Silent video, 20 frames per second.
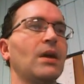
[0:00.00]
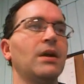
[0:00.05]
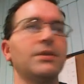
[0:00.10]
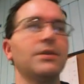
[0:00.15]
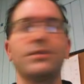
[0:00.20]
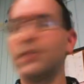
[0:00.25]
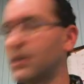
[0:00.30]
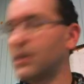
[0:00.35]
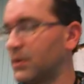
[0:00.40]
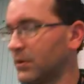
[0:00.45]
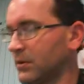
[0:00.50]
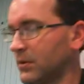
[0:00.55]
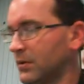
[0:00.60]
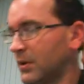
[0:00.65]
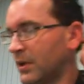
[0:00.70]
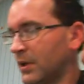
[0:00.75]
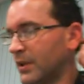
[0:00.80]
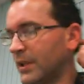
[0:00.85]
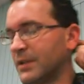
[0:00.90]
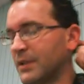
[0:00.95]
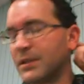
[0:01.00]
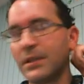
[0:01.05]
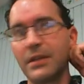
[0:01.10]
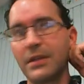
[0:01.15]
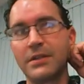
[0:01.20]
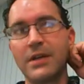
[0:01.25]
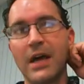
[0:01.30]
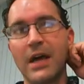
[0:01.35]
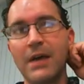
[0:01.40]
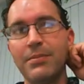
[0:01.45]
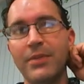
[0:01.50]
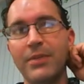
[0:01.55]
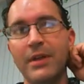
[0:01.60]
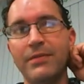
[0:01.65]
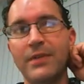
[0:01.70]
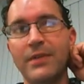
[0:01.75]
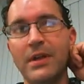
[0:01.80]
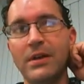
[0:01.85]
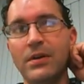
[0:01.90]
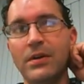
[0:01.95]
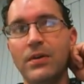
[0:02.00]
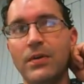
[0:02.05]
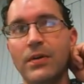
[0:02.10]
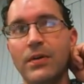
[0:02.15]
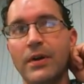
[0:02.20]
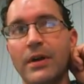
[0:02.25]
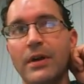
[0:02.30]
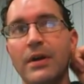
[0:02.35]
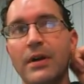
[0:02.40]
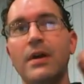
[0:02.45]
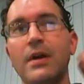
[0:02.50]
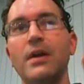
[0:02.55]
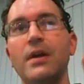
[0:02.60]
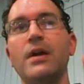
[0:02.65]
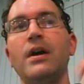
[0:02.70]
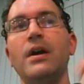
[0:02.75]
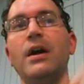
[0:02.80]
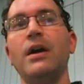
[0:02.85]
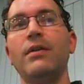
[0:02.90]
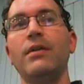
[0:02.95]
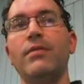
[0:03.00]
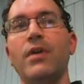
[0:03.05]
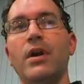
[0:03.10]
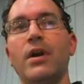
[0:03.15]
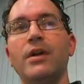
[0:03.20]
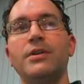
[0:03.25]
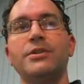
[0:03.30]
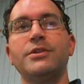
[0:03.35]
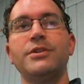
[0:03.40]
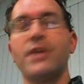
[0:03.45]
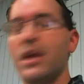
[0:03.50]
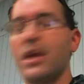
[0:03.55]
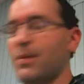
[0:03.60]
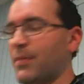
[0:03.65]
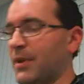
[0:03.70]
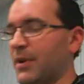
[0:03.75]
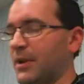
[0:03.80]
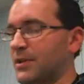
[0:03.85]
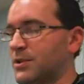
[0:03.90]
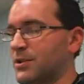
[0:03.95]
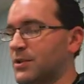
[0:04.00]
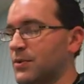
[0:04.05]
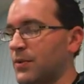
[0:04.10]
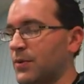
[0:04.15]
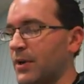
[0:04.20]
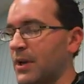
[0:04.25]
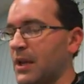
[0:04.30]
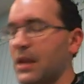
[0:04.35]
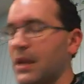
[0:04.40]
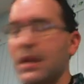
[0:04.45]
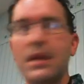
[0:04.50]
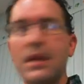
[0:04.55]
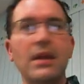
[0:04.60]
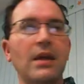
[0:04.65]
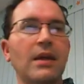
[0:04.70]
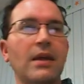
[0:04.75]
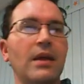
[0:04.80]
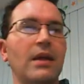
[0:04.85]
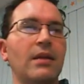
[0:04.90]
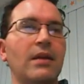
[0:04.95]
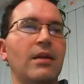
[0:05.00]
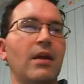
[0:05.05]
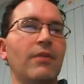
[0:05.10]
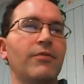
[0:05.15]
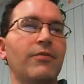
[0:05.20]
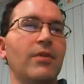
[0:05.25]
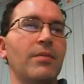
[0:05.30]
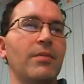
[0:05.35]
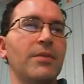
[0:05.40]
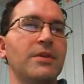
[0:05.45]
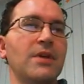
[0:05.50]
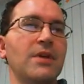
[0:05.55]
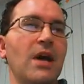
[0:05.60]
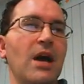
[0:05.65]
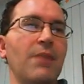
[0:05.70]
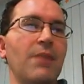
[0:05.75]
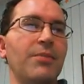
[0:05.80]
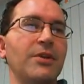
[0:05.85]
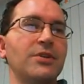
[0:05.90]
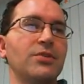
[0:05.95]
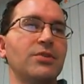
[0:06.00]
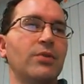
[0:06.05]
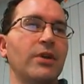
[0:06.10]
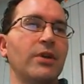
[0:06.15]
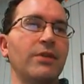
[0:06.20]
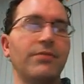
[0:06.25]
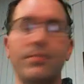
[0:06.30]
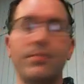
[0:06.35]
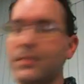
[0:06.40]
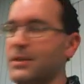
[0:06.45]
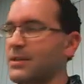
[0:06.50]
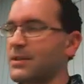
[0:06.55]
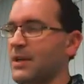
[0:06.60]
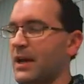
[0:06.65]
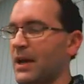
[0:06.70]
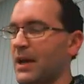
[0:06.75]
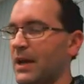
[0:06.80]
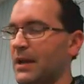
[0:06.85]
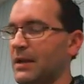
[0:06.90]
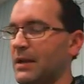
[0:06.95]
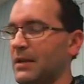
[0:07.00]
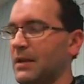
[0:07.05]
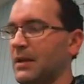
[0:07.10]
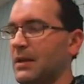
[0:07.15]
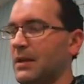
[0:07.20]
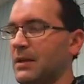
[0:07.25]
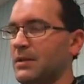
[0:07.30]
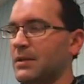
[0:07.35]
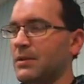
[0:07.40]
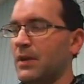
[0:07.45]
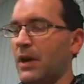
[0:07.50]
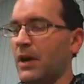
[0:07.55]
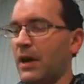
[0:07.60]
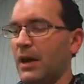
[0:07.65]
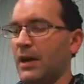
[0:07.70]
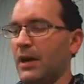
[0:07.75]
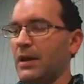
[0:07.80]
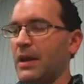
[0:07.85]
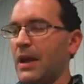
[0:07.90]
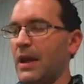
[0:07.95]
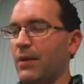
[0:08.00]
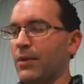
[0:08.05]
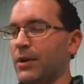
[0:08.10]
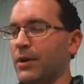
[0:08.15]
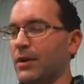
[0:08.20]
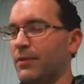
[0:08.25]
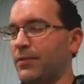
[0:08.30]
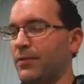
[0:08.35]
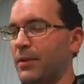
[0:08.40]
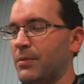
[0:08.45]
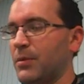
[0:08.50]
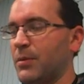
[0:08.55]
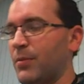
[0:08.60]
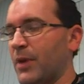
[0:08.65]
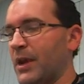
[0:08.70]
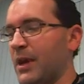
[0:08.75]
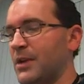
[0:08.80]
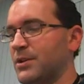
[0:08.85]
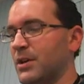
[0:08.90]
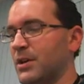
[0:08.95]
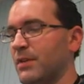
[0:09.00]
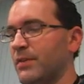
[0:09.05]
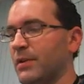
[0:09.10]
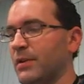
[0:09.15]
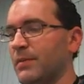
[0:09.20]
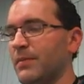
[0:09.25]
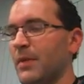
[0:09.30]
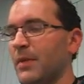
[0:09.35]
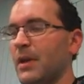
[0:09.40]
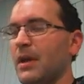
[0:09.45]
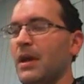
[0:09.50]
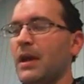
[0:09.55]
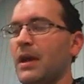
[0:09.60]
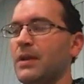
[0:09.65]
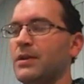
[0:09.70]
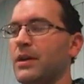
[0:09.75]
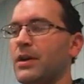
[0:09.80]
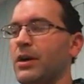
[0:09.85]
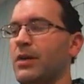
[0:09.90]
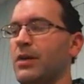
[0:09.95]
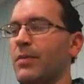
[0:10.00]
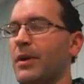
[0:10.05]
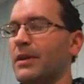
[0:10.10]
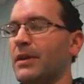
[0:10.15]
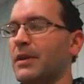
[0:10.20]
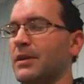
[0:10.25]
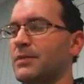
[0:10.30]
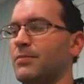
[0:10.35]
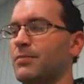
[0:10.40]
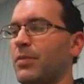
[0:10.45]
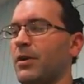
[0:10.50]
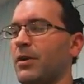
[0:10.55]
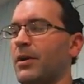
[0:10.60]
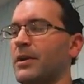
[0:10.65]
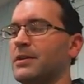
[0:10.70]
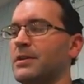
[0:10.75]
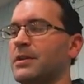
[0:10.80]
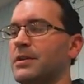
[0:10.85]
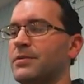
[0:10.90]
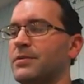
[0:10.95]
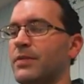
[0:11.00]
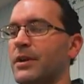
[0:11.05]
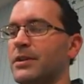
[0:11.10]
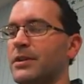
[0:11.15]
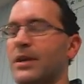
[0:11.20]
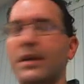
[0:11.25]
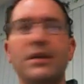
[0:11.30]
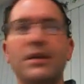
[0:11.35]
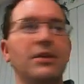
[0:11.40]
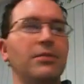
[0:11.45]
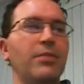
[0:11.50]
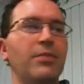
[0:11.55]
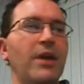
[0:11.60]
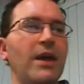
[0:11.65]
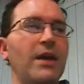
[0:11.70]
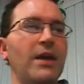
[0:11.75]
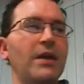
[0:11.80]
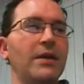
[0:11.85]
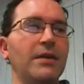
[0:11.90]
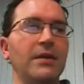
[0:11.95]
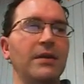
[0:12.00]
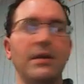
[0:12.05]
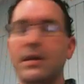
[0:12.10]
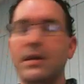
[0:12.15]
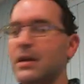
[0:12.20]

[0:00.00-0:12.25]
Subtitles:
circle that's in the top left-hand corner of our shape, and it's 20 from the top and 20 from the side. Now we're going to flip the page over and talk about this part. It says rectangular pattern.